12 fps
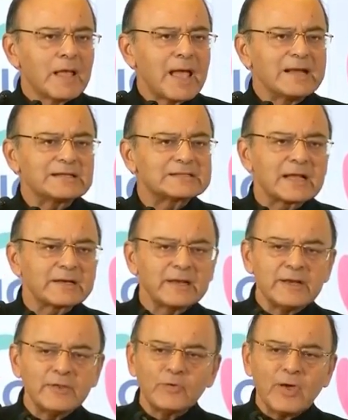And
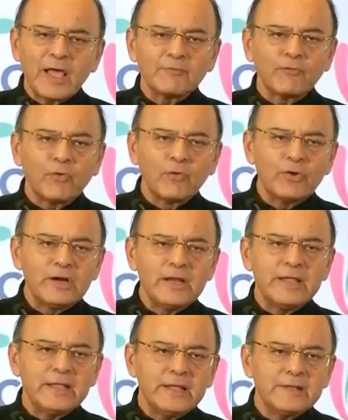suddenly you have
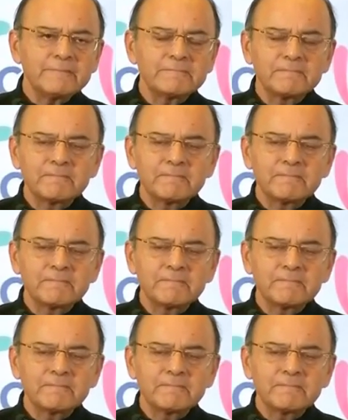only